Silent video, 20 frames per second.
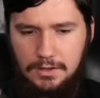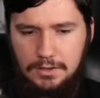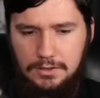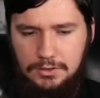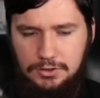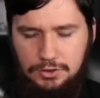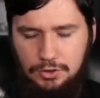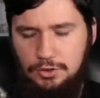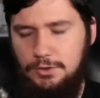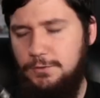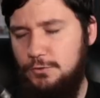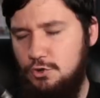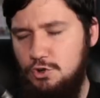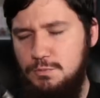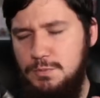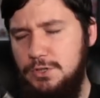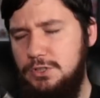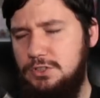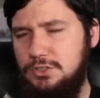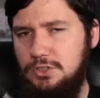So you've
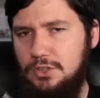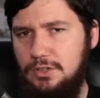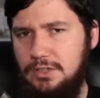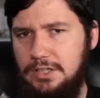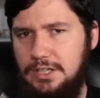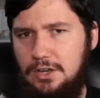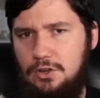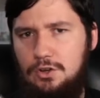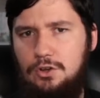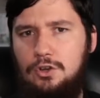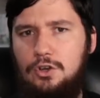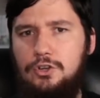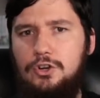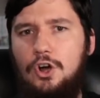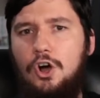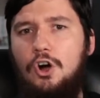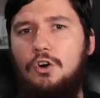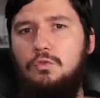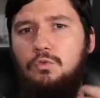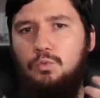almost certainly heard
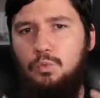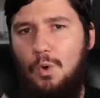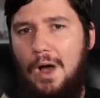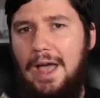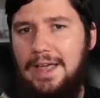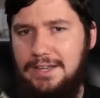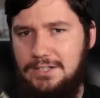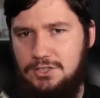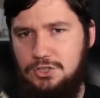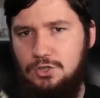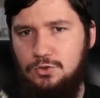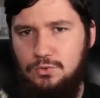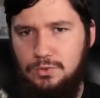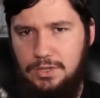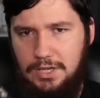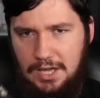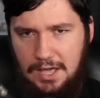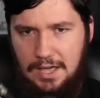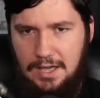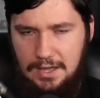of
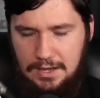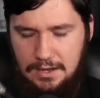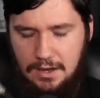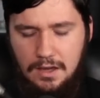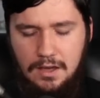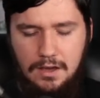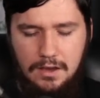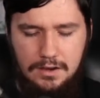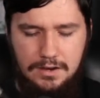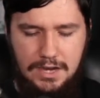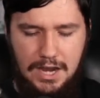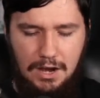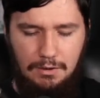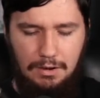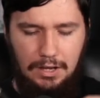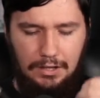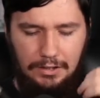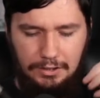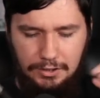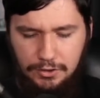Y2K. Now,
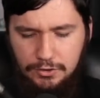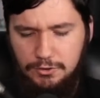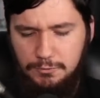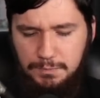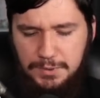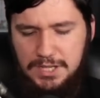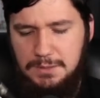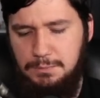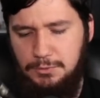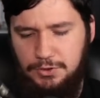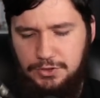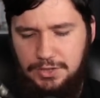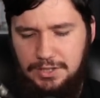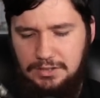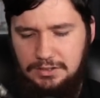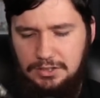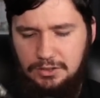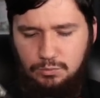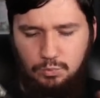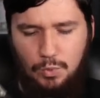a lot of people
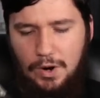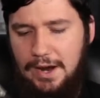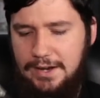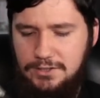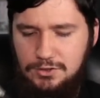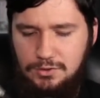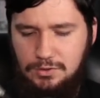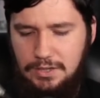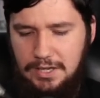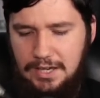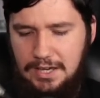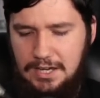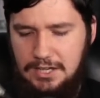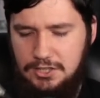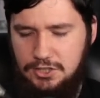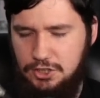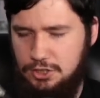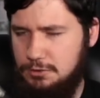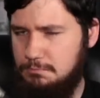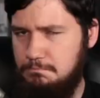think that
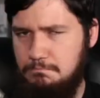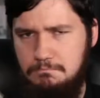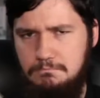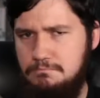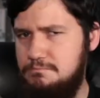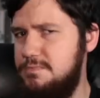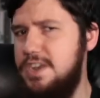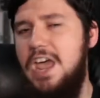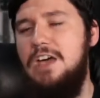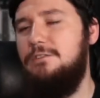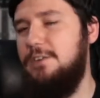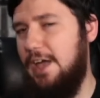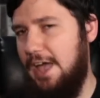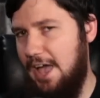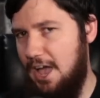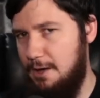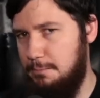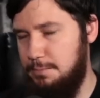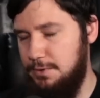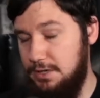Y2K just never
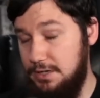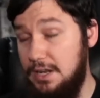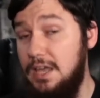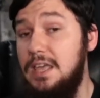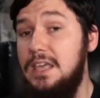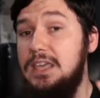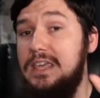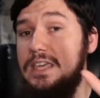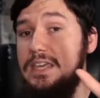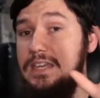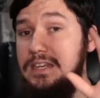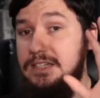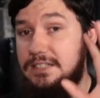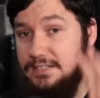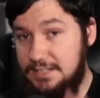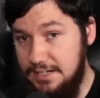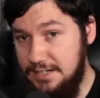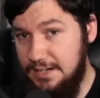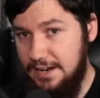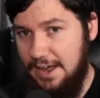happened.
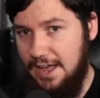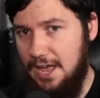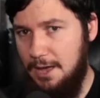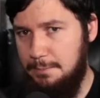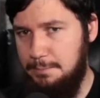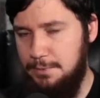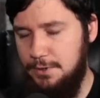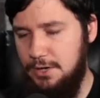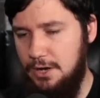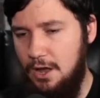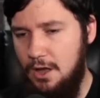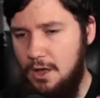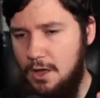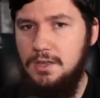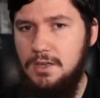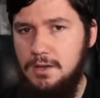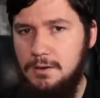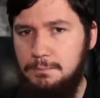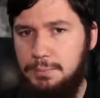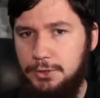It did happen,
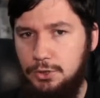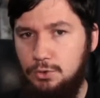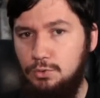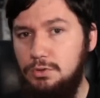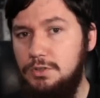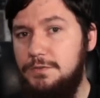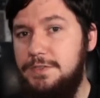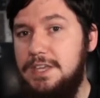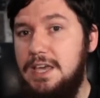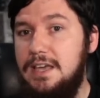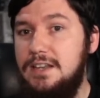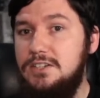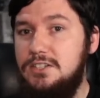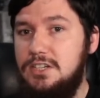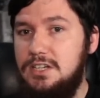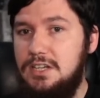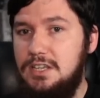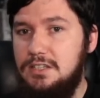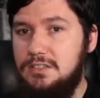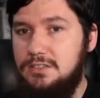but all of the
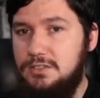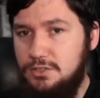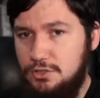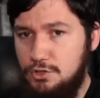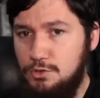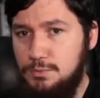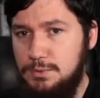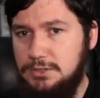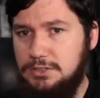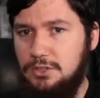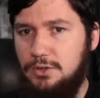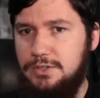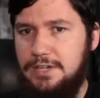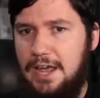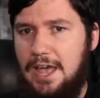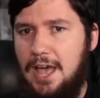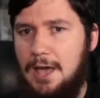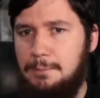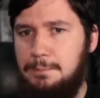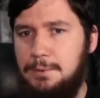engineers knew it was going to
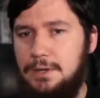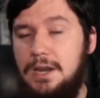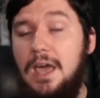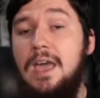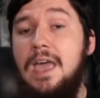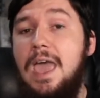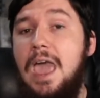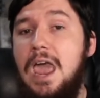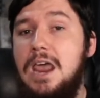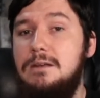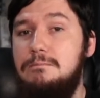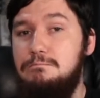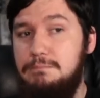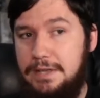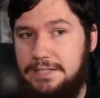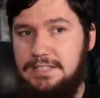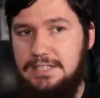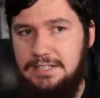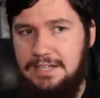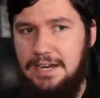happen and
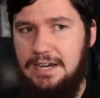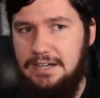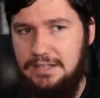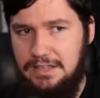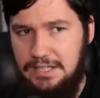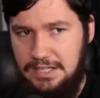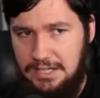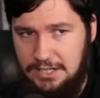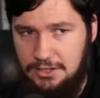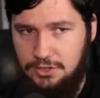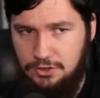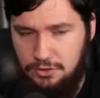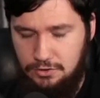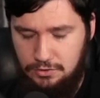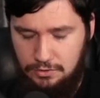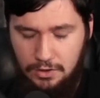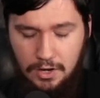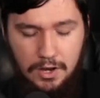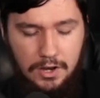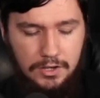mitigated the
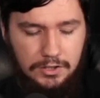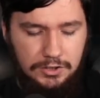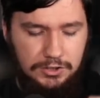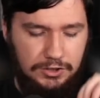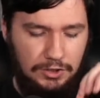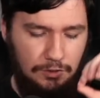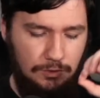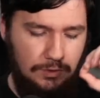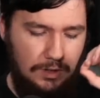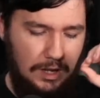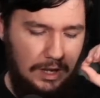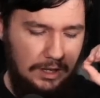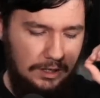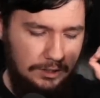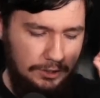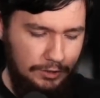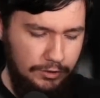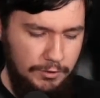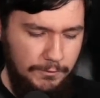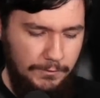issue. So a
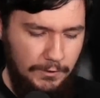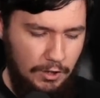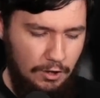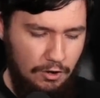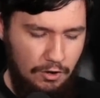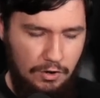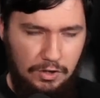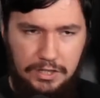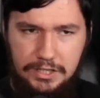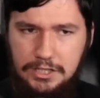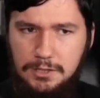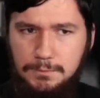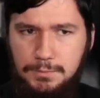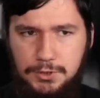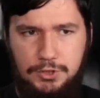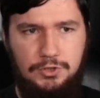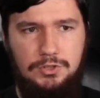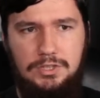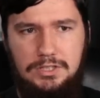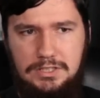lot of early
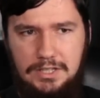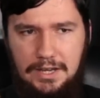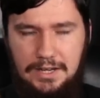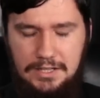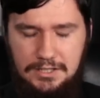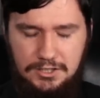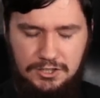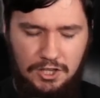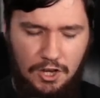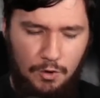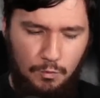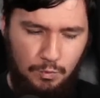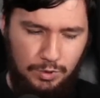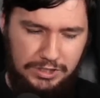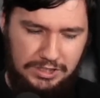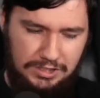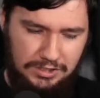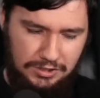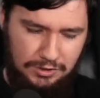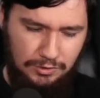computer dates were
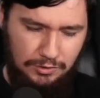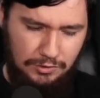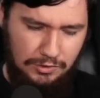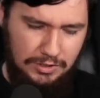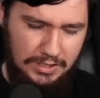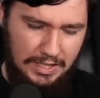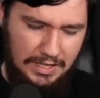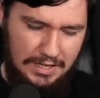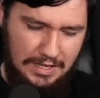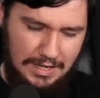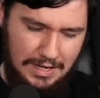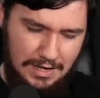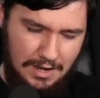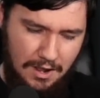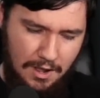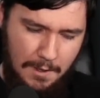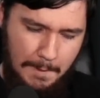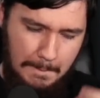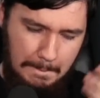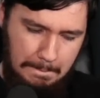stored in
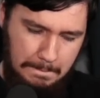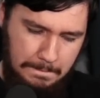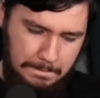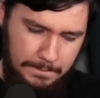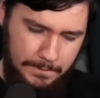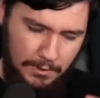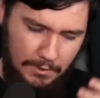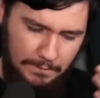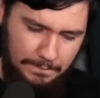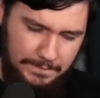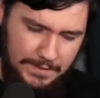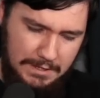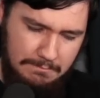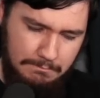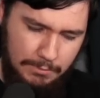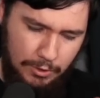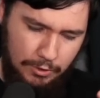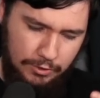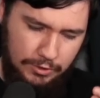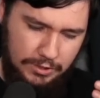not the
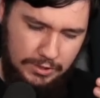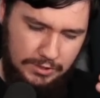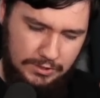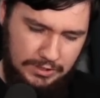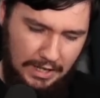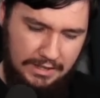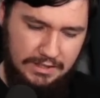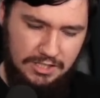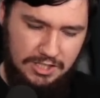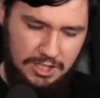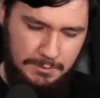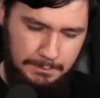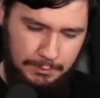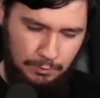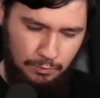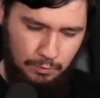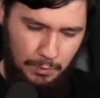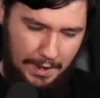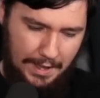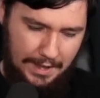most
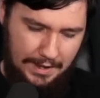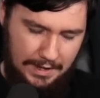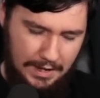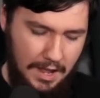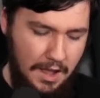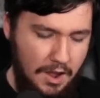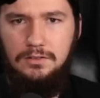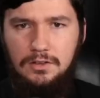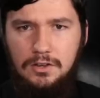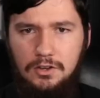sensible way.